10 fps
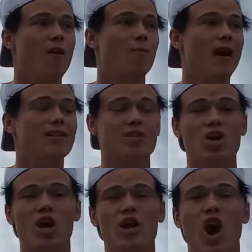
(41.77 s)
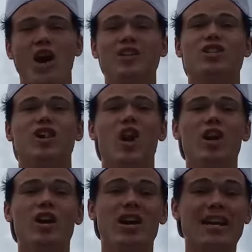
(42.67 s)
of pranks starting August
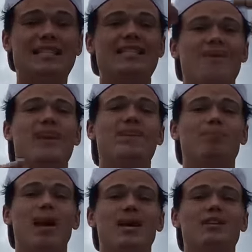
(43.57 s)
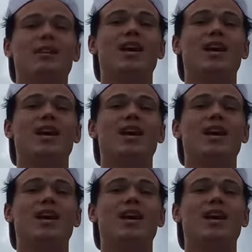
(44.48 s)
3rd. 7 days of pranks.